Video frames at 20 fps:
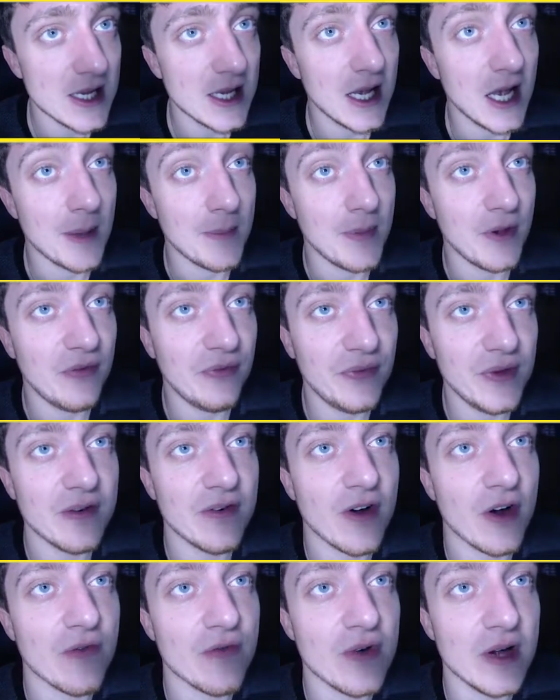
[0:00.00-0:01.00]
But
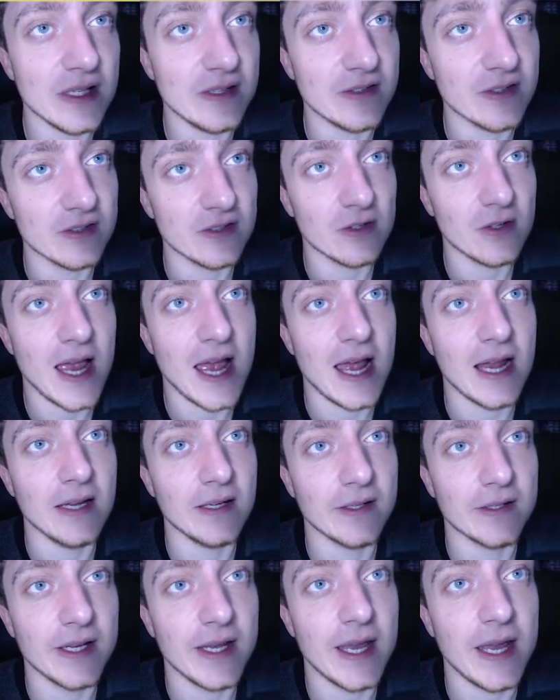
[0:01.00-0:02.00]
Fearow really does look
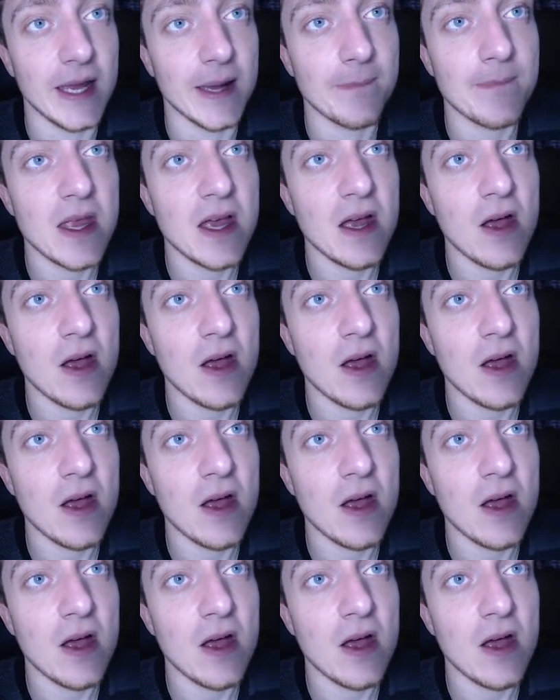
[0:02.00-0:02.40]
elegant here.